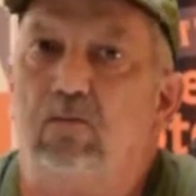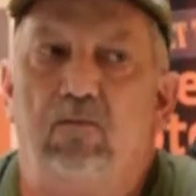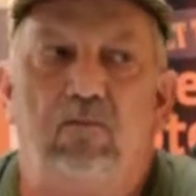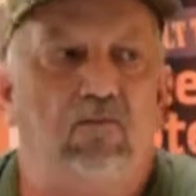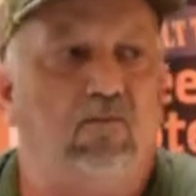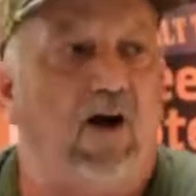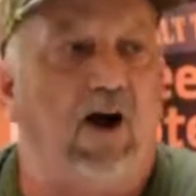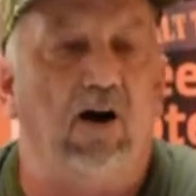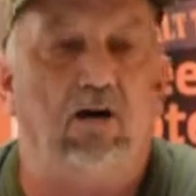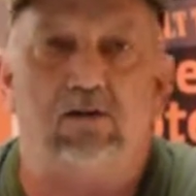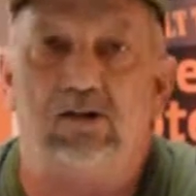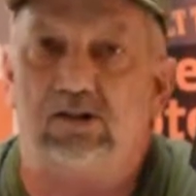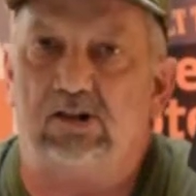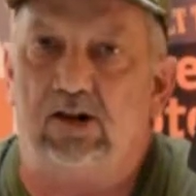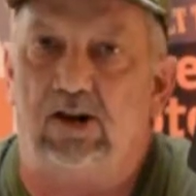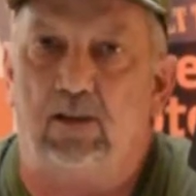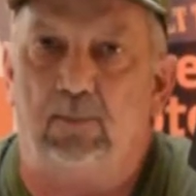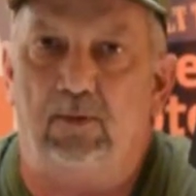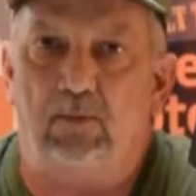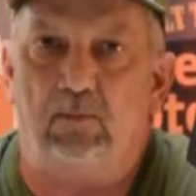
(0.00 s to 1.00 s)
fire this
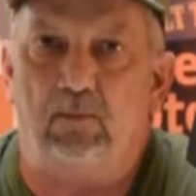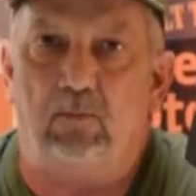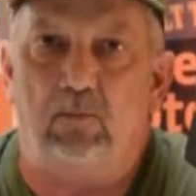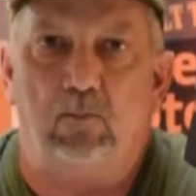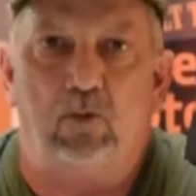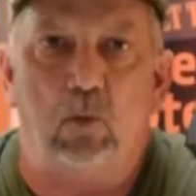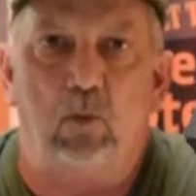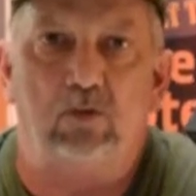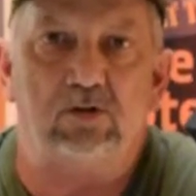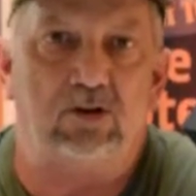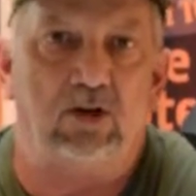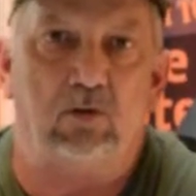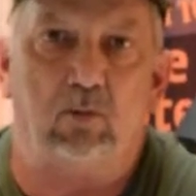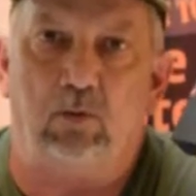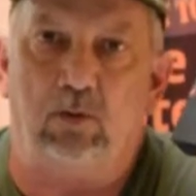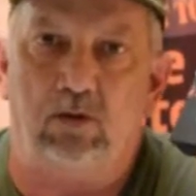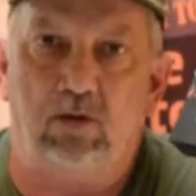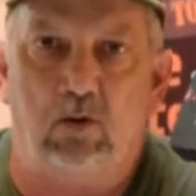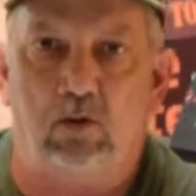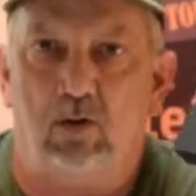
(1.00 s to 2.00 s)
up and no one's going to
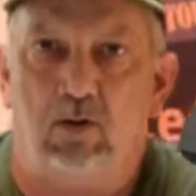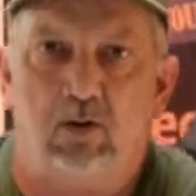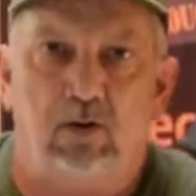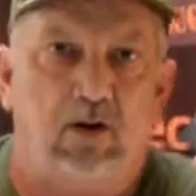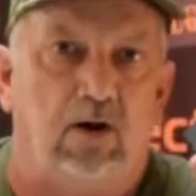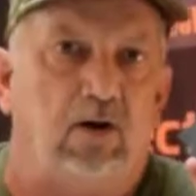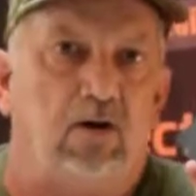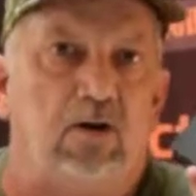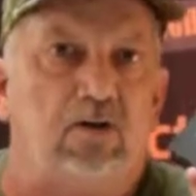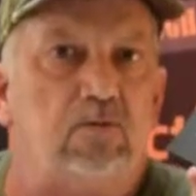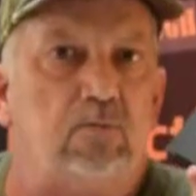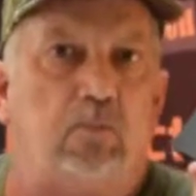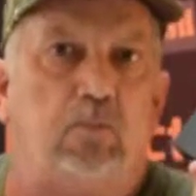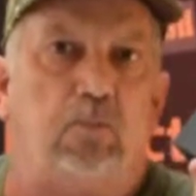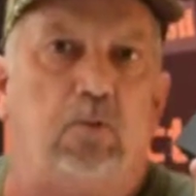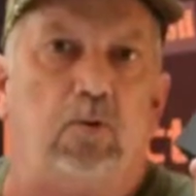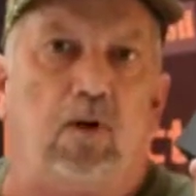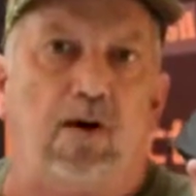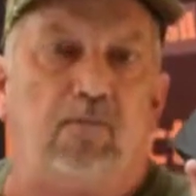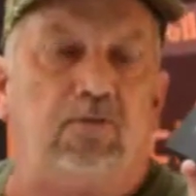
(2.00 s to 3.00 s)
really know you're there. It doesn't
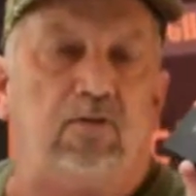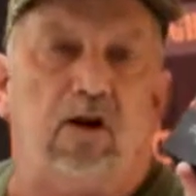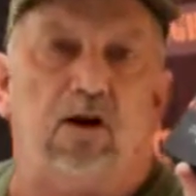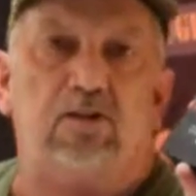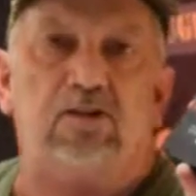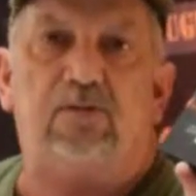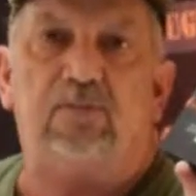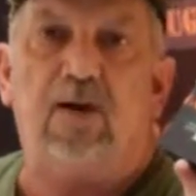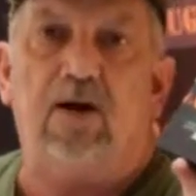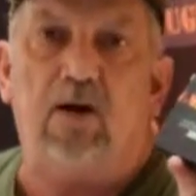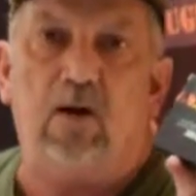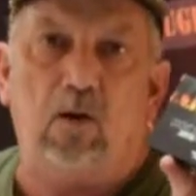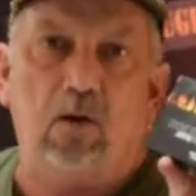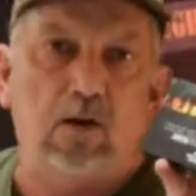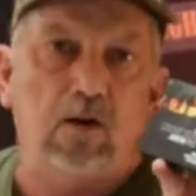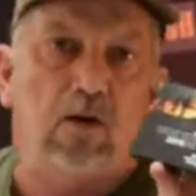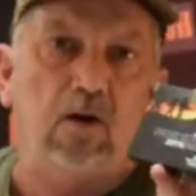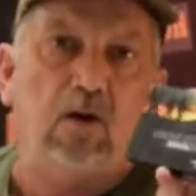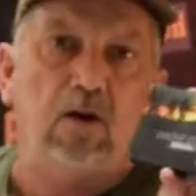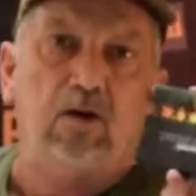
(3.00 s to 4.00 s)
put off a lot of smell.
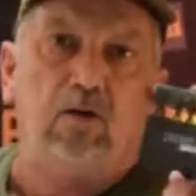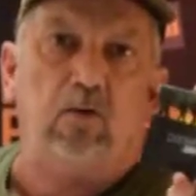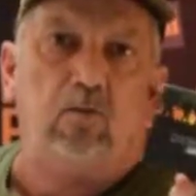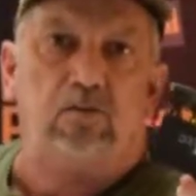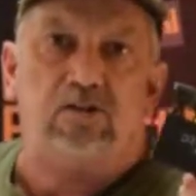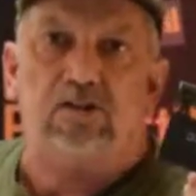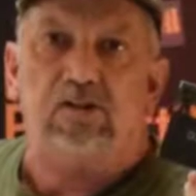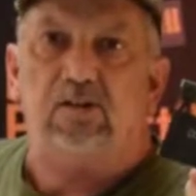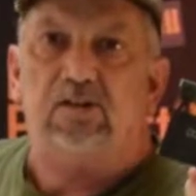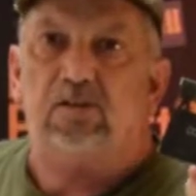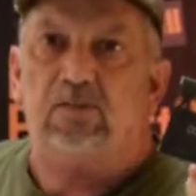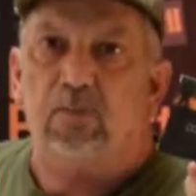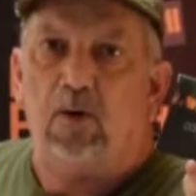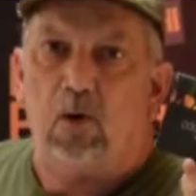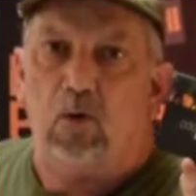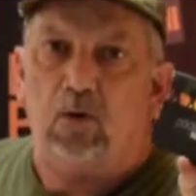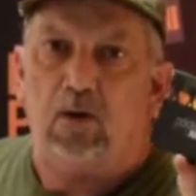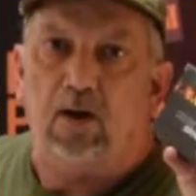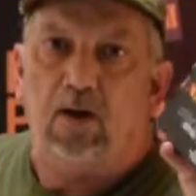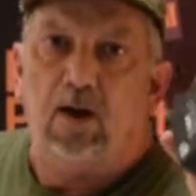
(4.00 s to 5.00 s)
You don't see
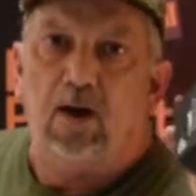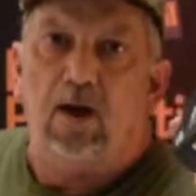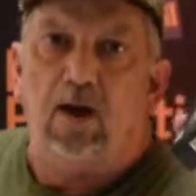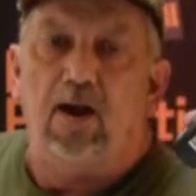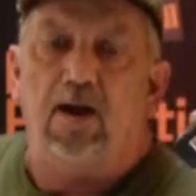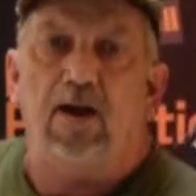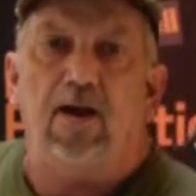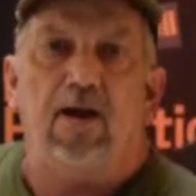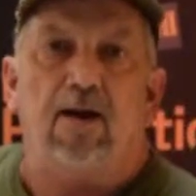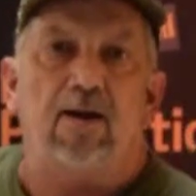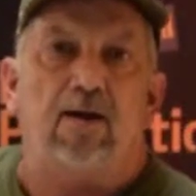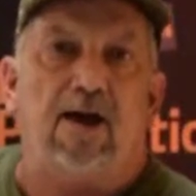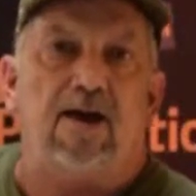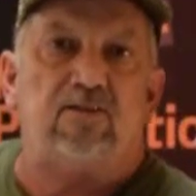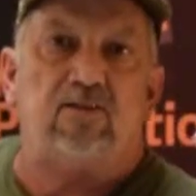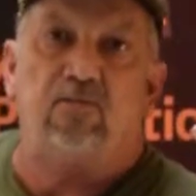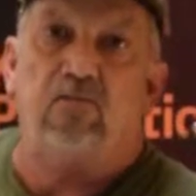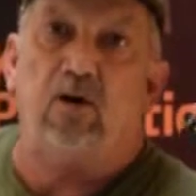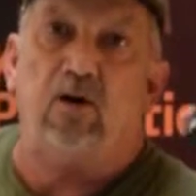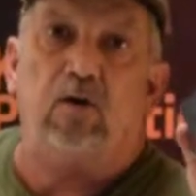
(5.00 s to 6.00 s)
smoke, and it has
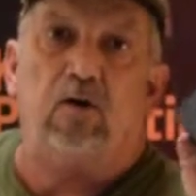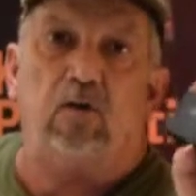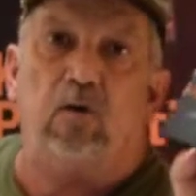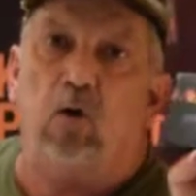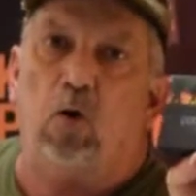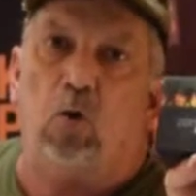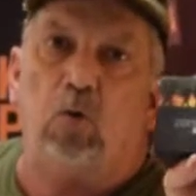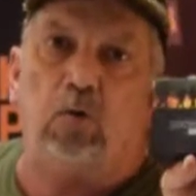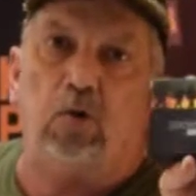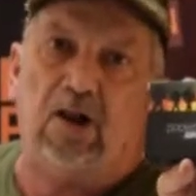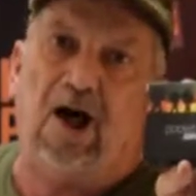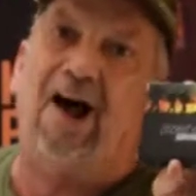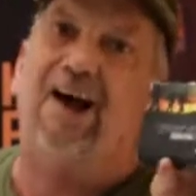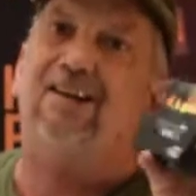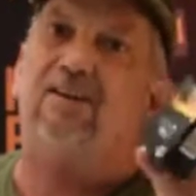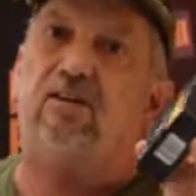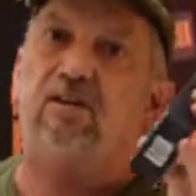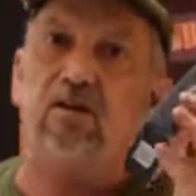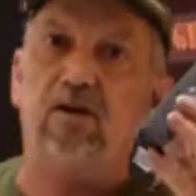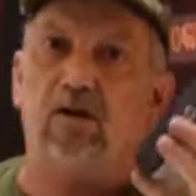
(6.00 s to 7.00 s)
a very low
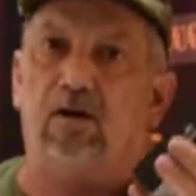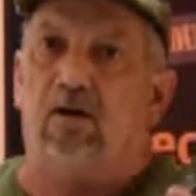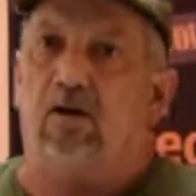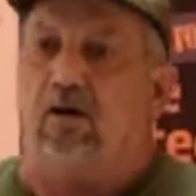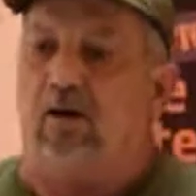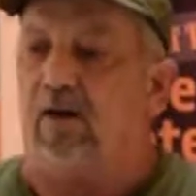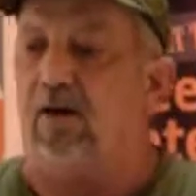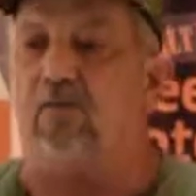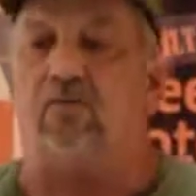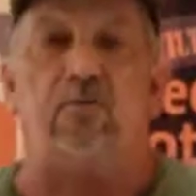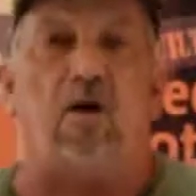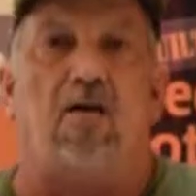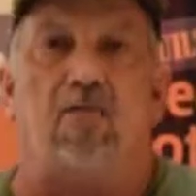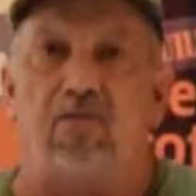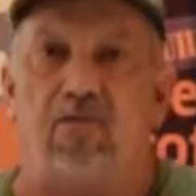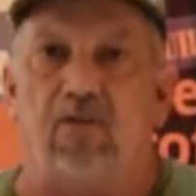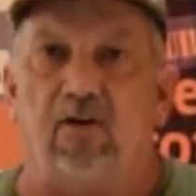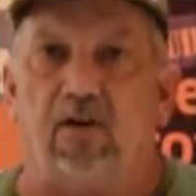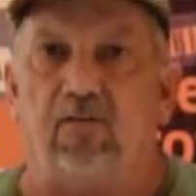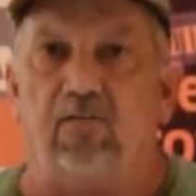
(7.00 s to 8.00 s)
light. It gives off
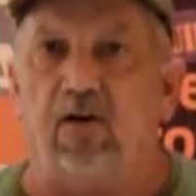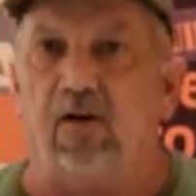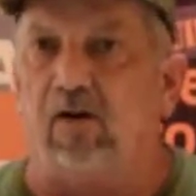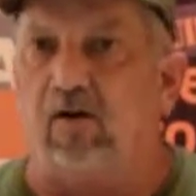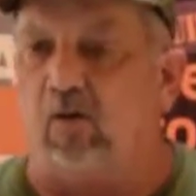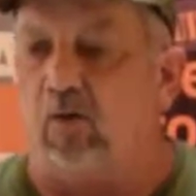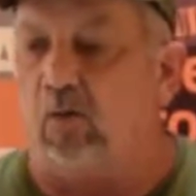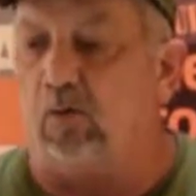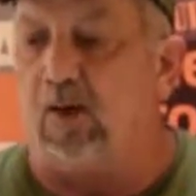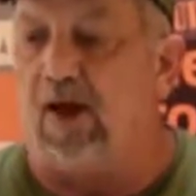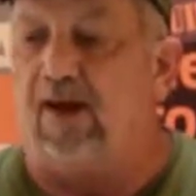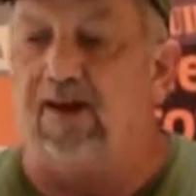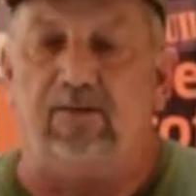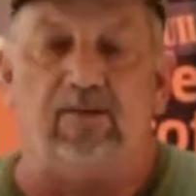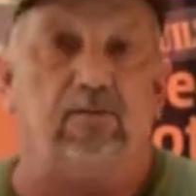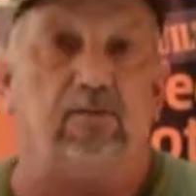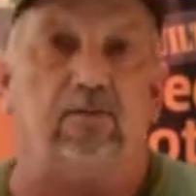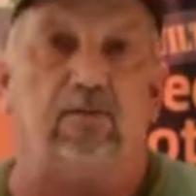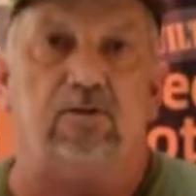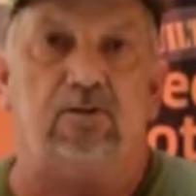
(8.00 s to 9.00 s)
a very, very low light.
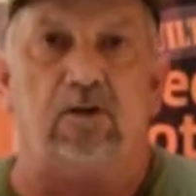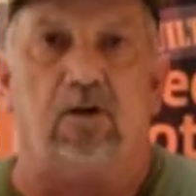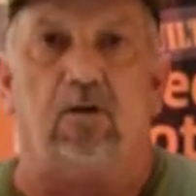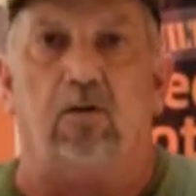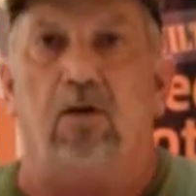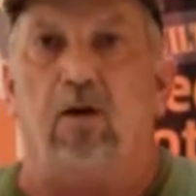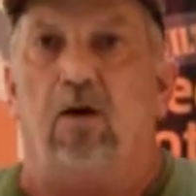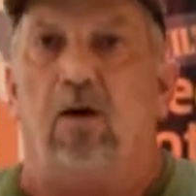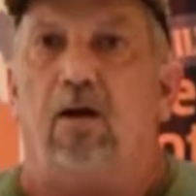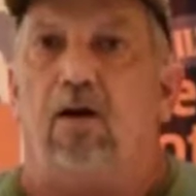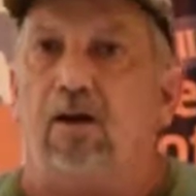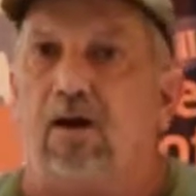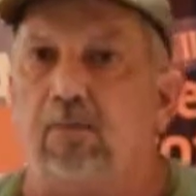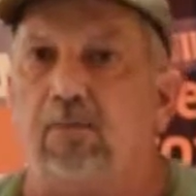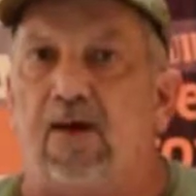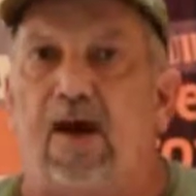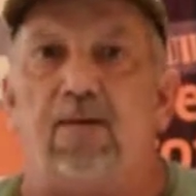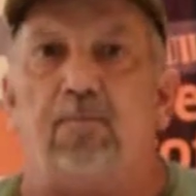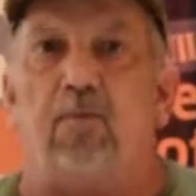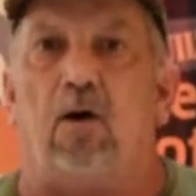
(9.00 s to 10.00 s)
So keep
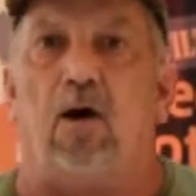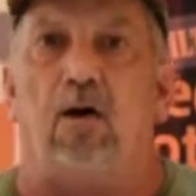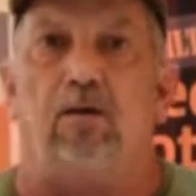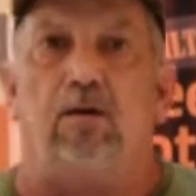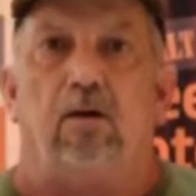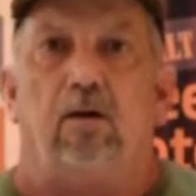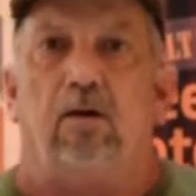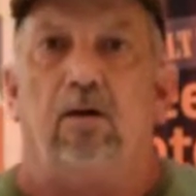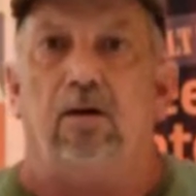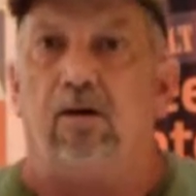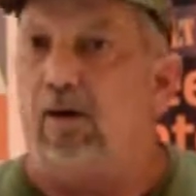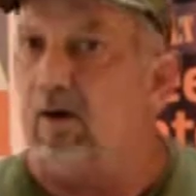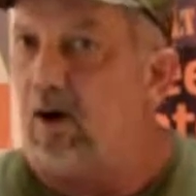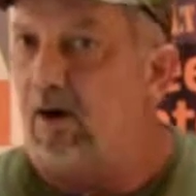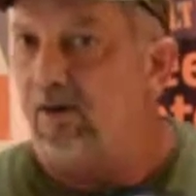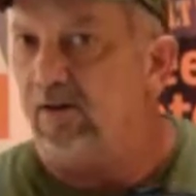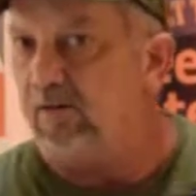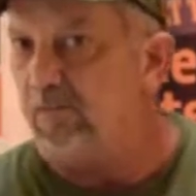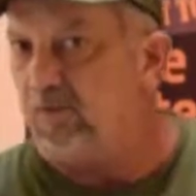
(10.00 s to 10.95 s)
that in mind. You get a lot of these